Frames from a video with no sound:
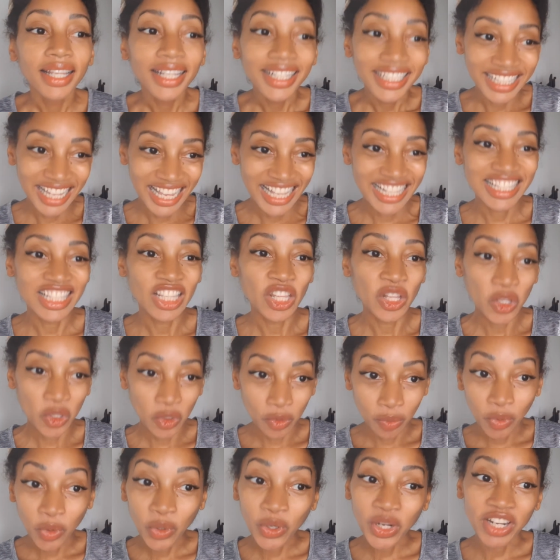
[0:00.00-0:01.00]
Yes, the
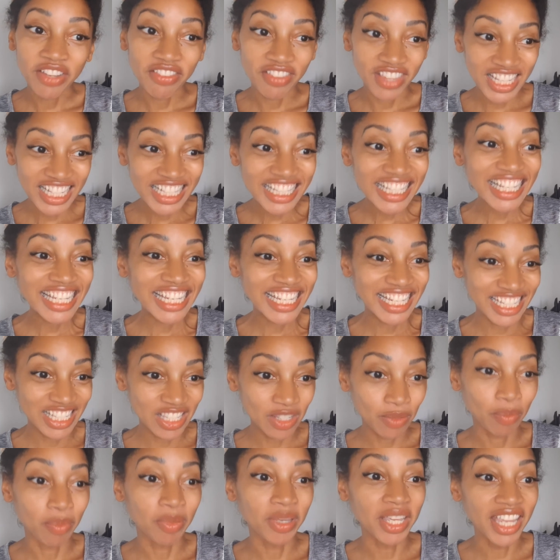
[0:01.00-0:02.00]
whole point of this
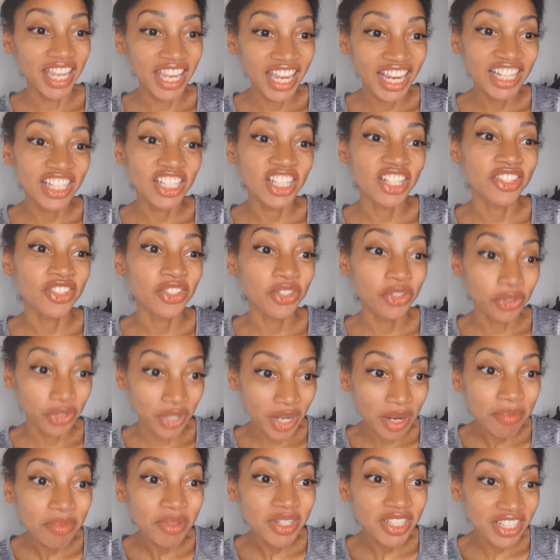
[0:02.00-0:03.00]
is being
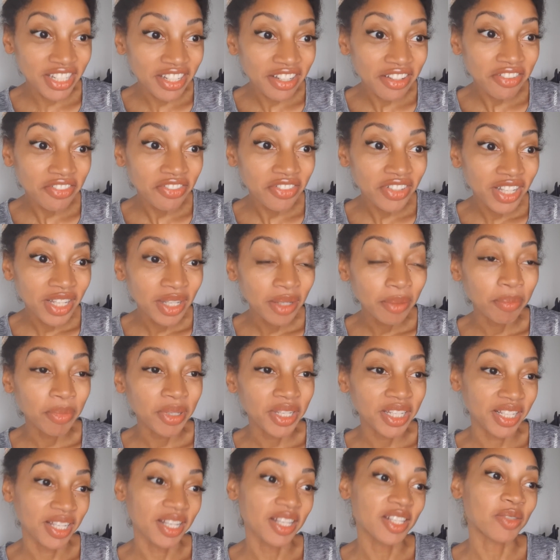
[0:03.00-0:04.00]
descriptive,
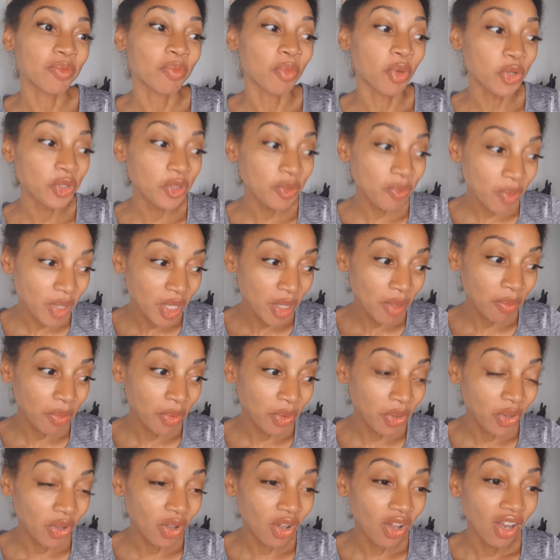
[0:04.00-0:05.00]
because most
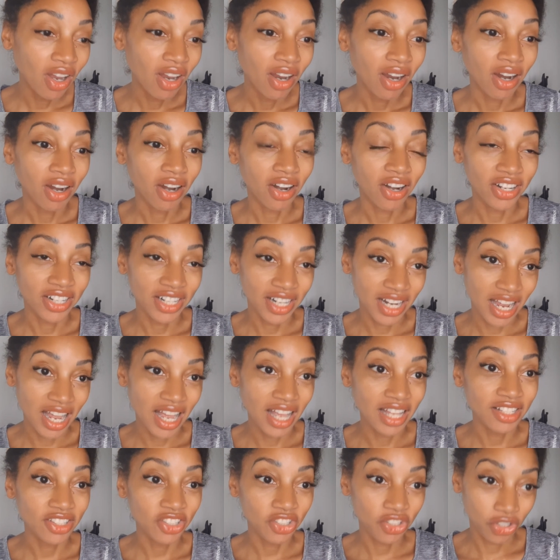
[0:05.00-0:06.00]
people are
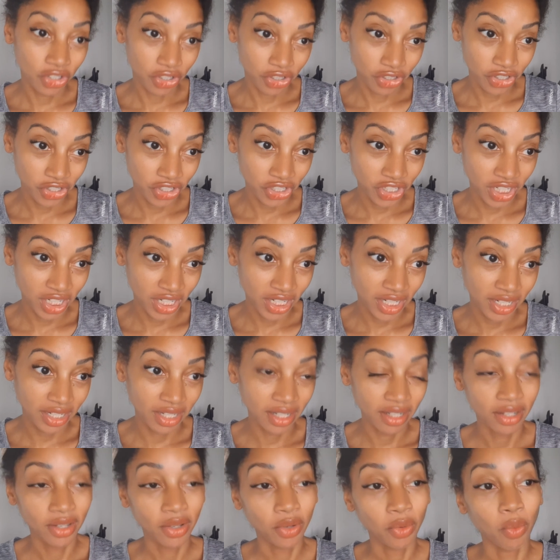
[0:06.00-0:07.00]
not
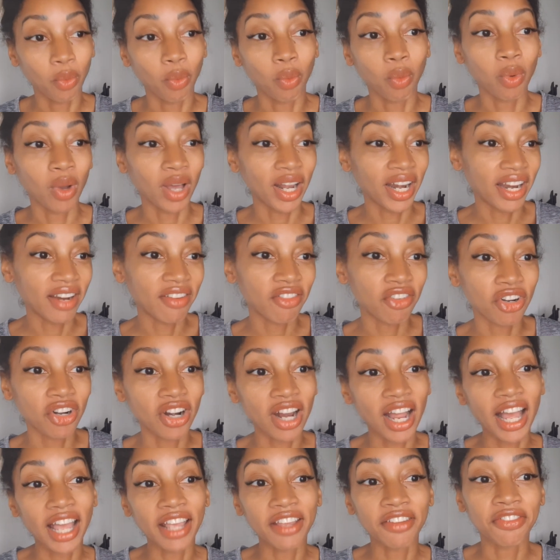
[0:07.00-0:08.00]
searching whatever
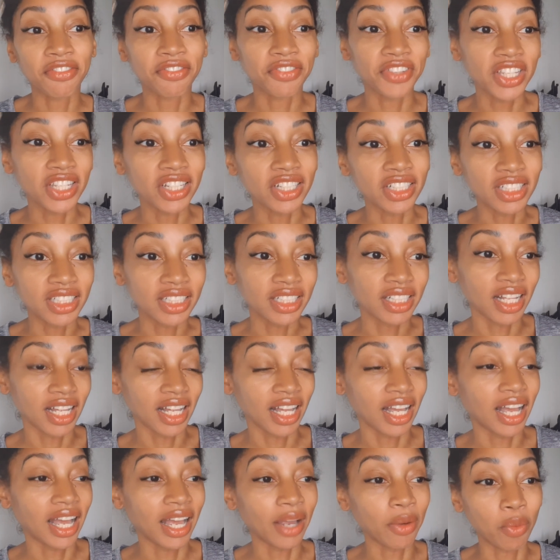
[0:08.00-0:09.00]
I
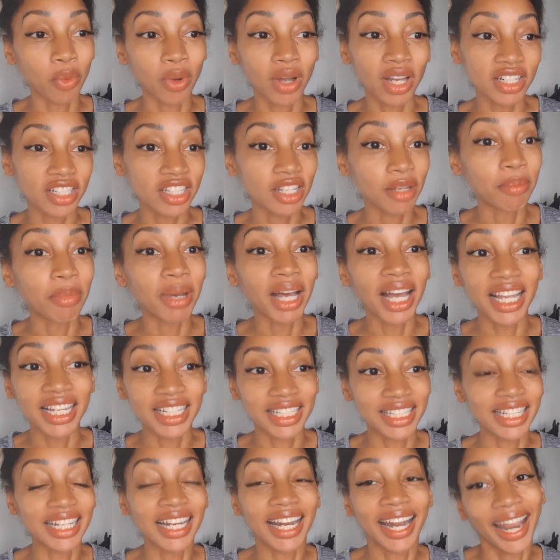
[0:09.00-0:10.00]
feel I want to buy
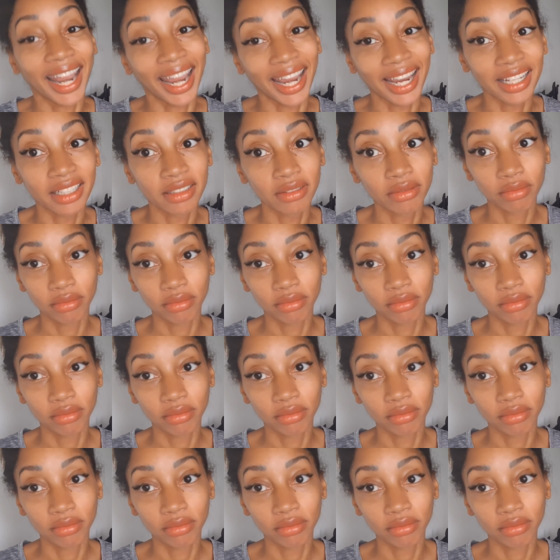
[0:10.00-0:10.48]
today.